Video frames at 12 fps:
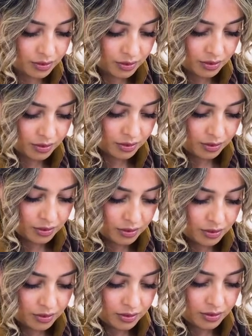
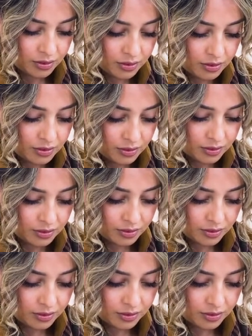Nobody speaks.